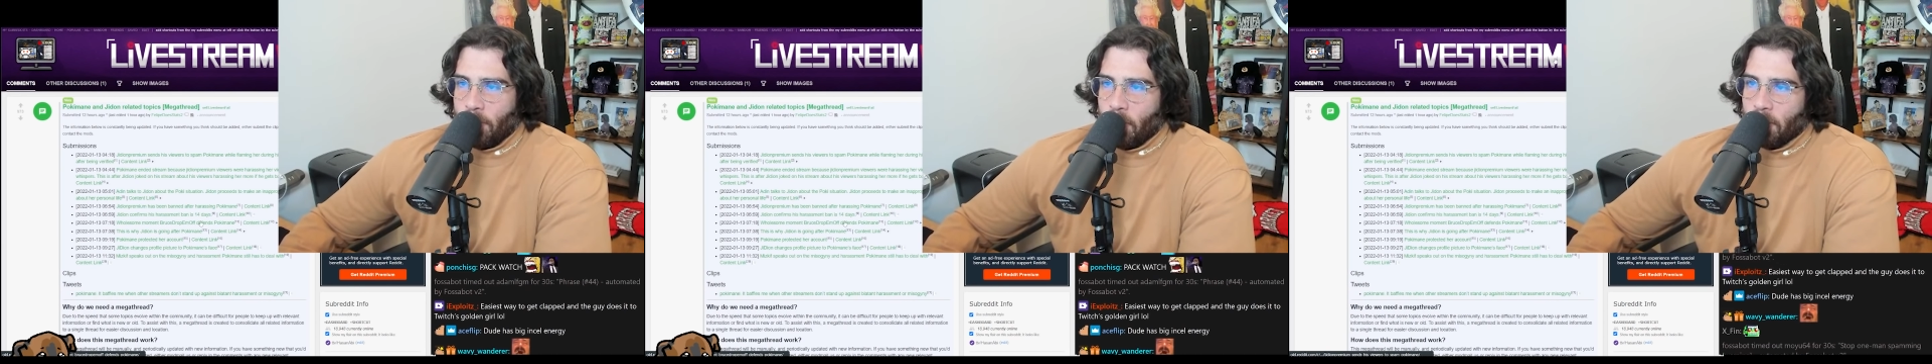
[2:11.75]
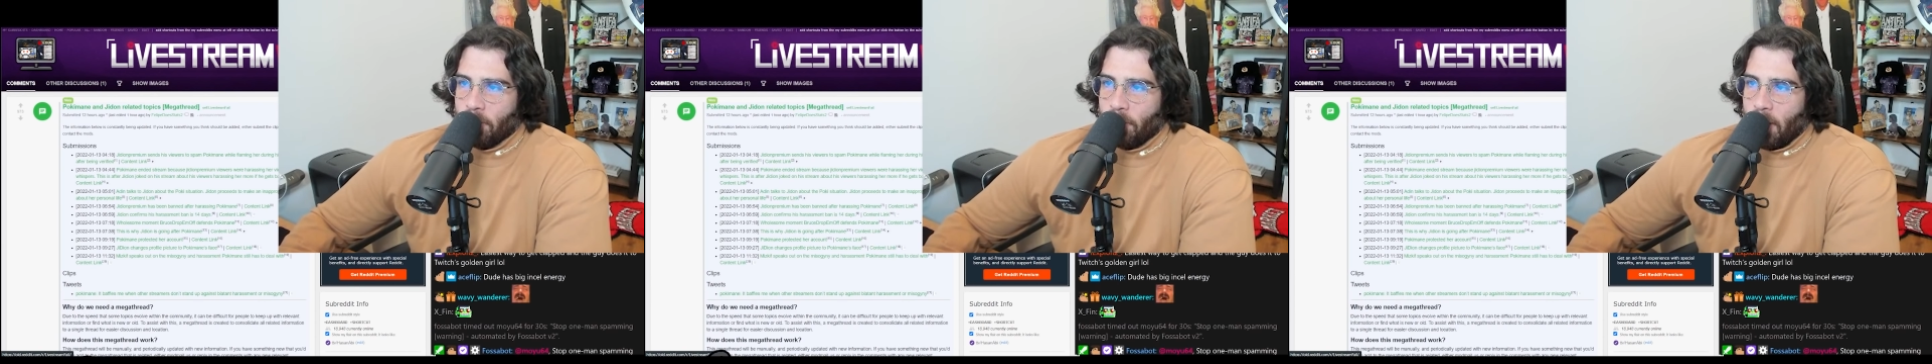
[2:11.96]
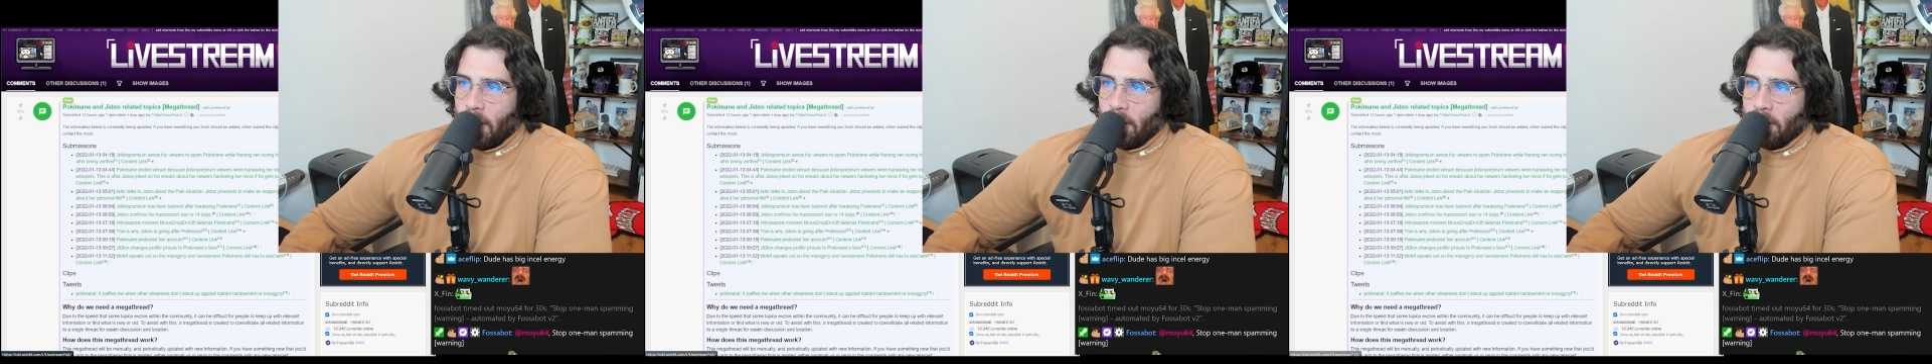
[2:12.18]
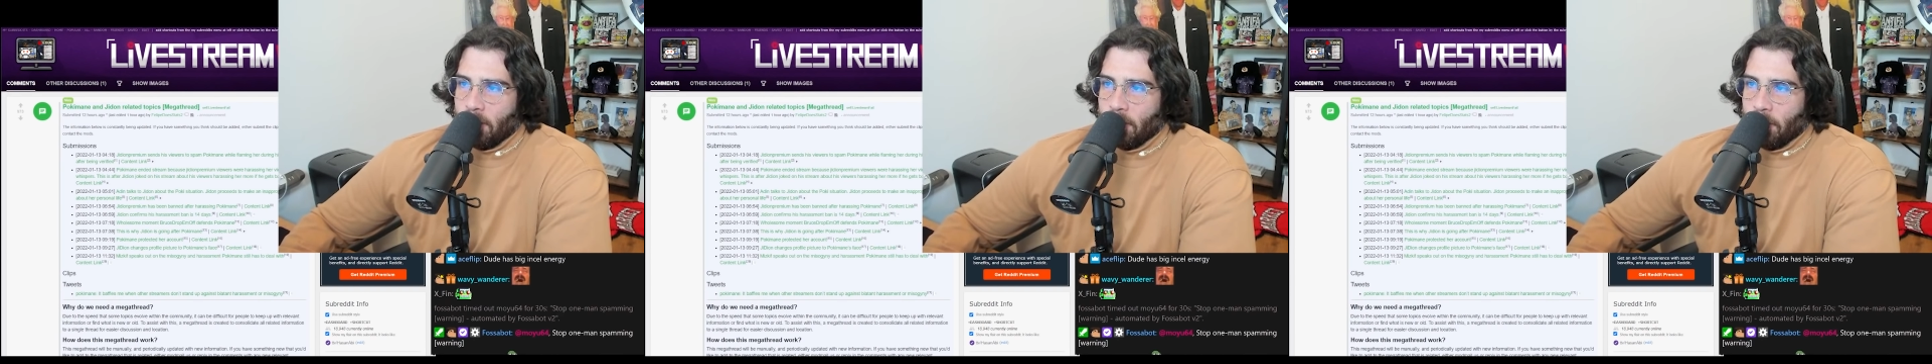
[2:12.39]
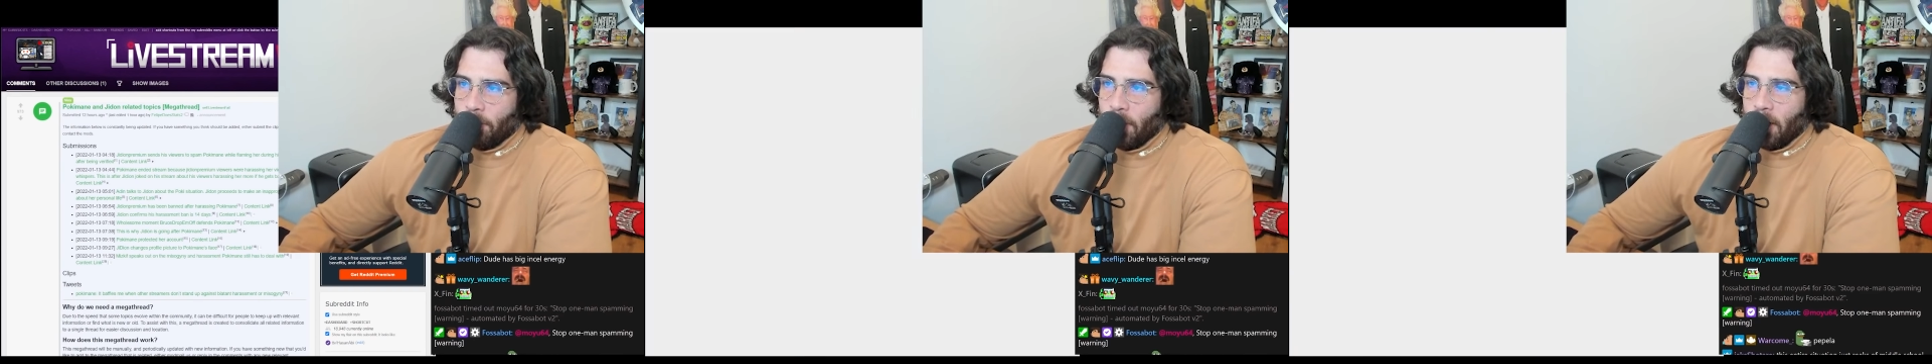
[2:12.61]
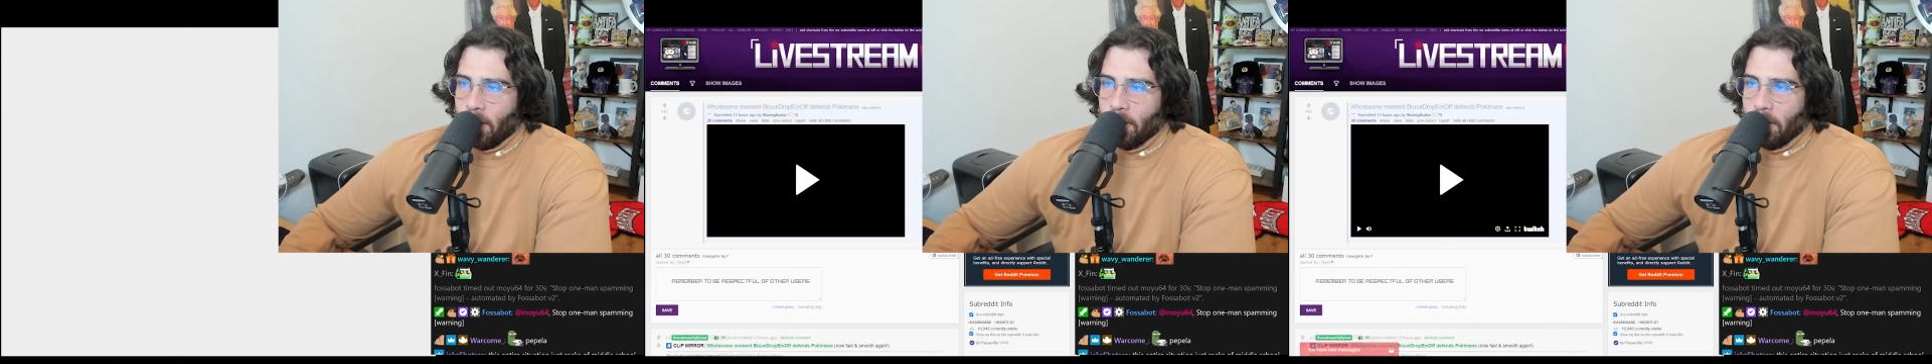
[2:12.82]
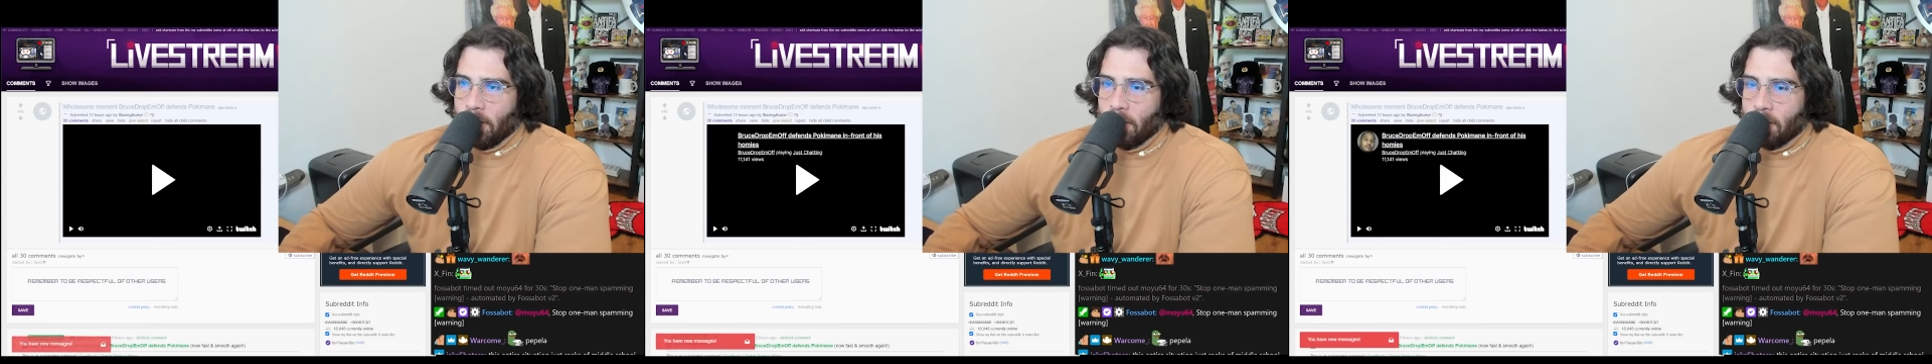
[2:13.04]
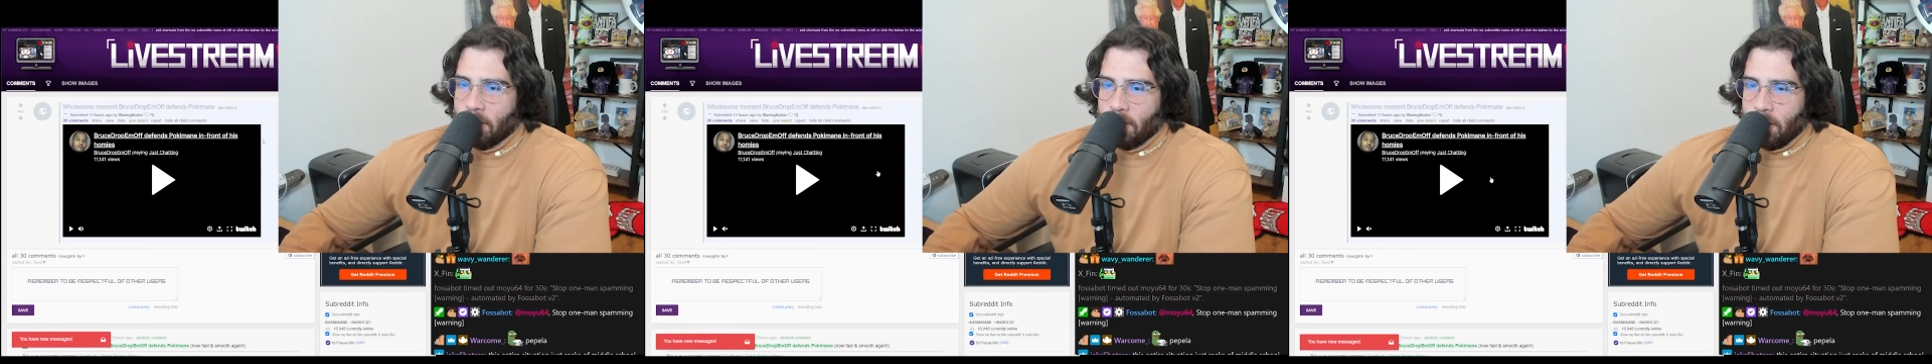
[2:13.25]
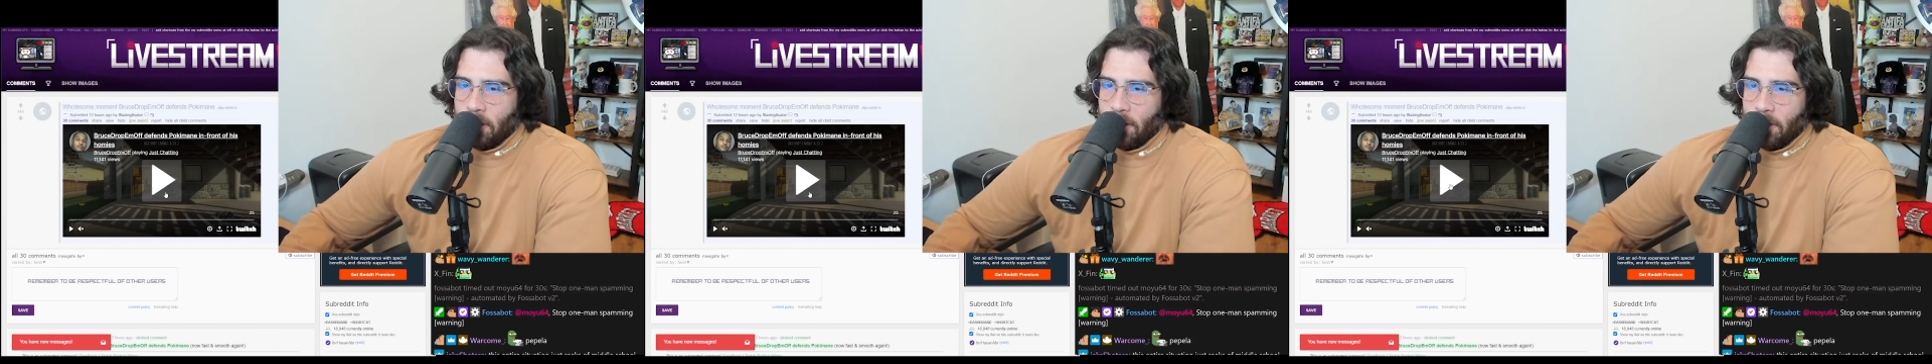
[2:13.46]
Pokimane apparently let's
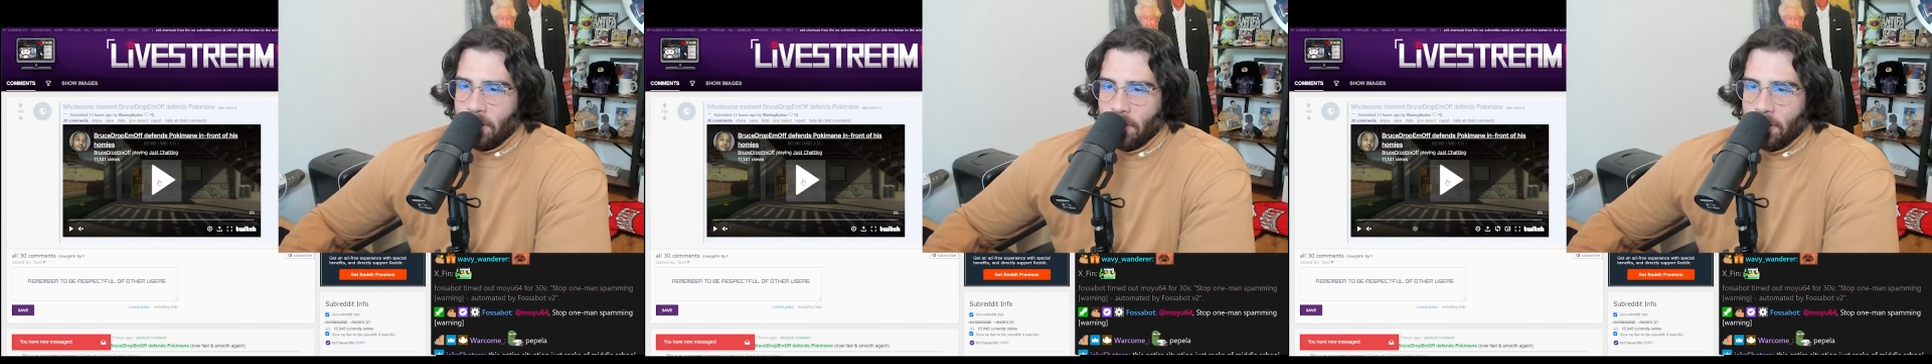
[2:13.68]
see